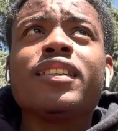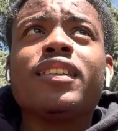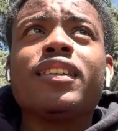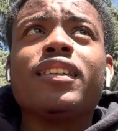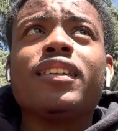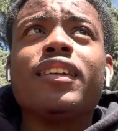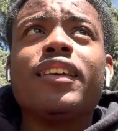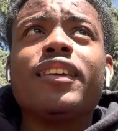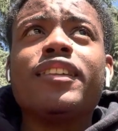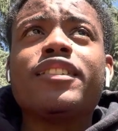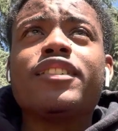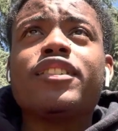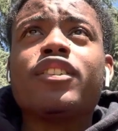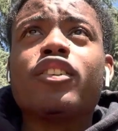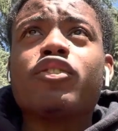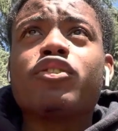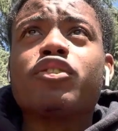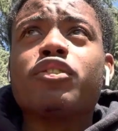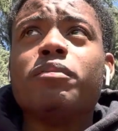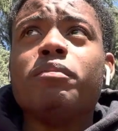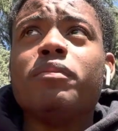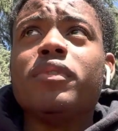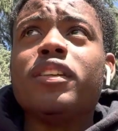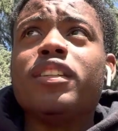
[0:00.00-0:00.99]
letting
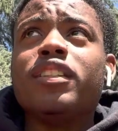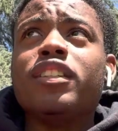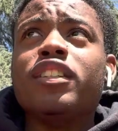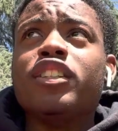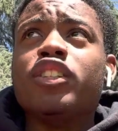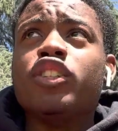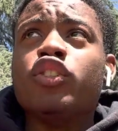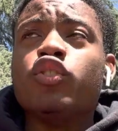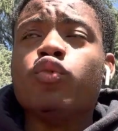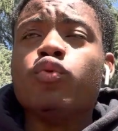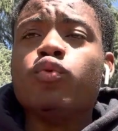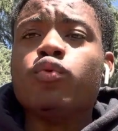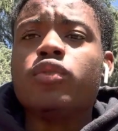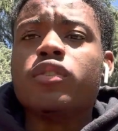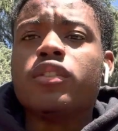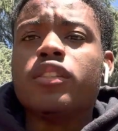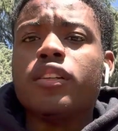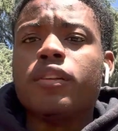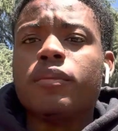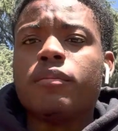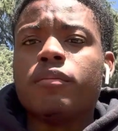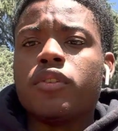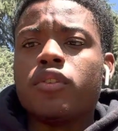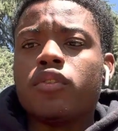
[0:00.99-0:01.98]
social media use them.